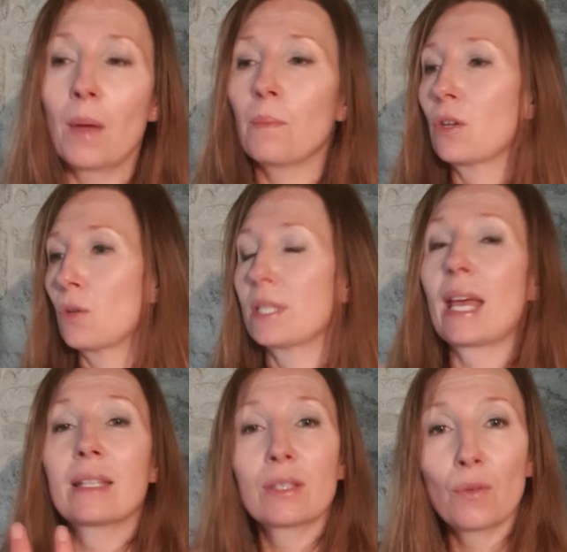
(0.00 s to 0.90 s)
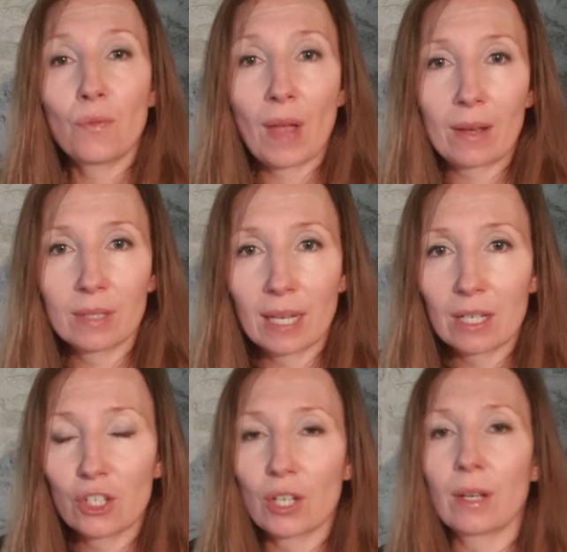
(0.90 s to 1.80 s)
because that's the
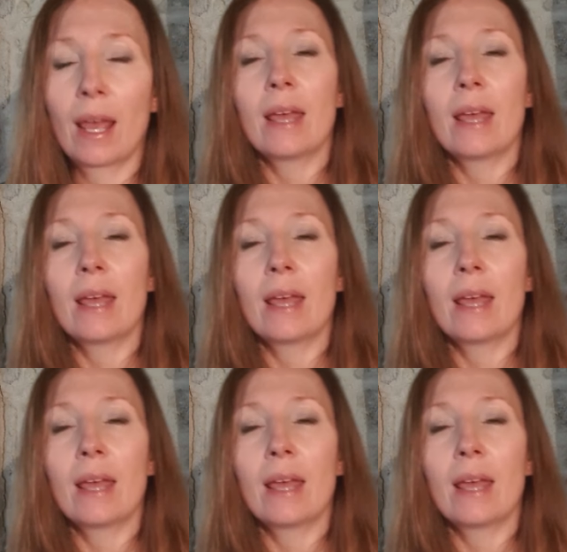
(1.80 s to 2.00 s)
foundation.